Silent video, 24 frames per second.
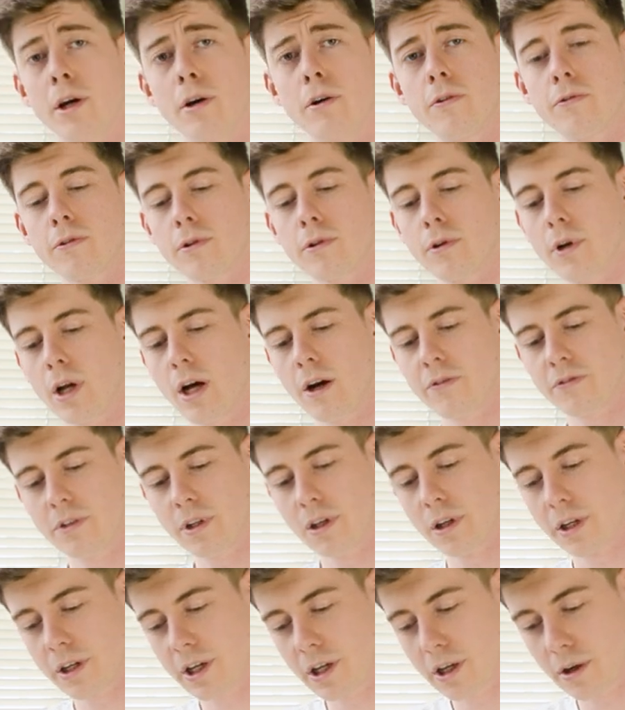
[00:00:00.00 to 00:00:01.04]
overall, after
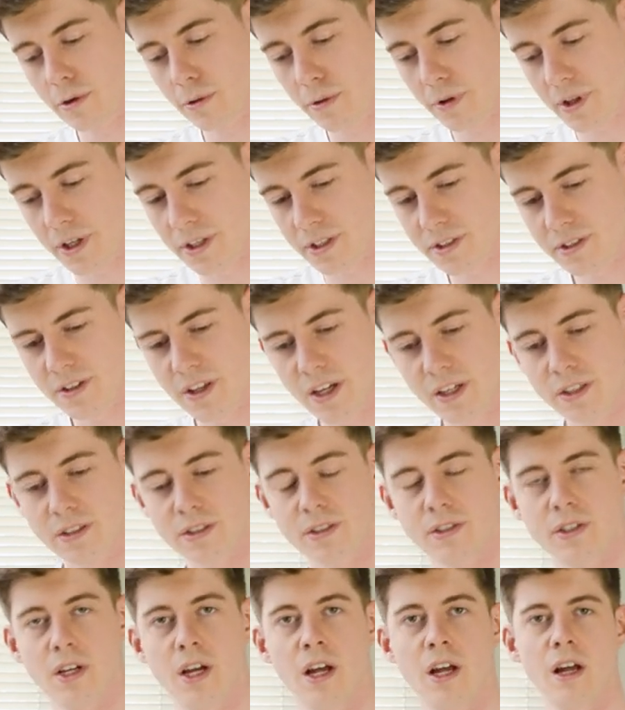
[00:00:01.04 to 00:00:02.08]
looking at all these
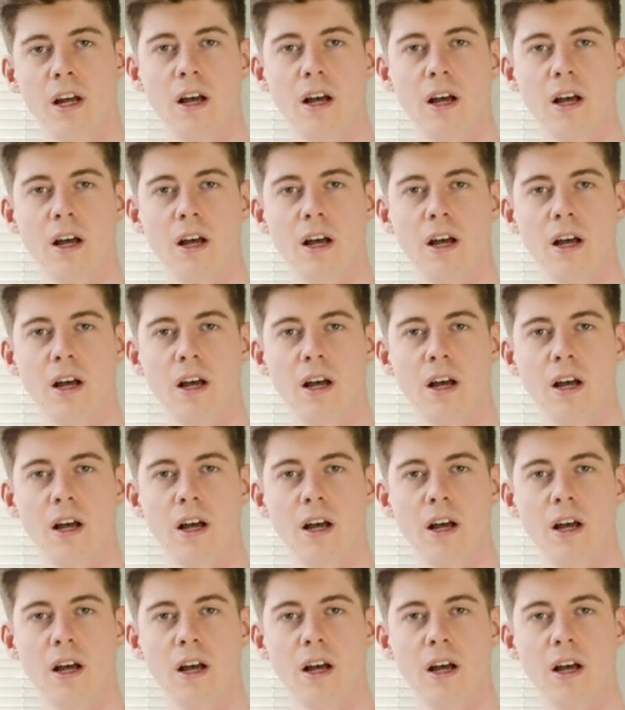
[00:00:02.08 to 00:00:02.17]
things,